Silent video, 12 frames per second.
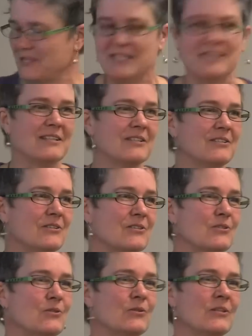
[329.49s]
particular
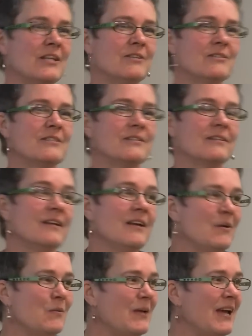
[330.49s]
dog's called Nelson.
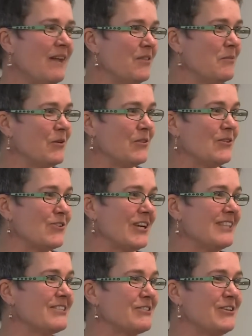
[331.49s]
We have them on the
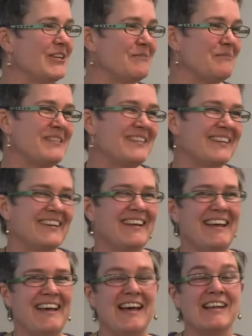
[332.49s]
transcripts
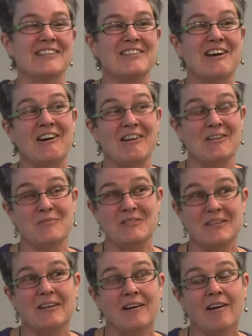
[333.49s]
at
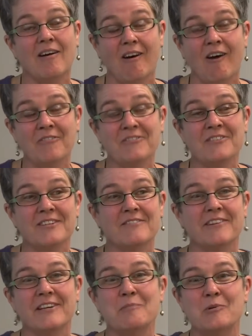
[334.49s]
times, often at
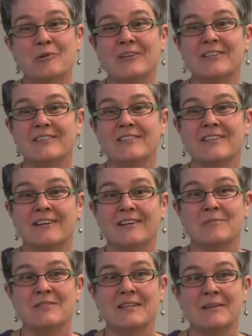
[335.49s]
very poignant
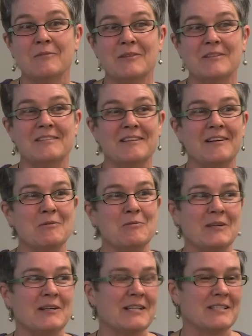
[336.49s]
times. They were the times
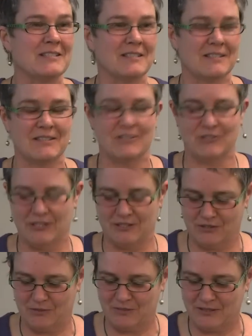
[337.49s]
when I listened to the
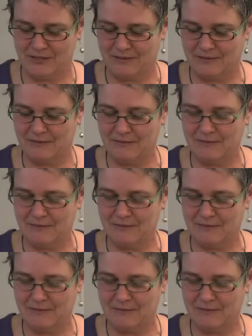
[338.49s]
transcripts that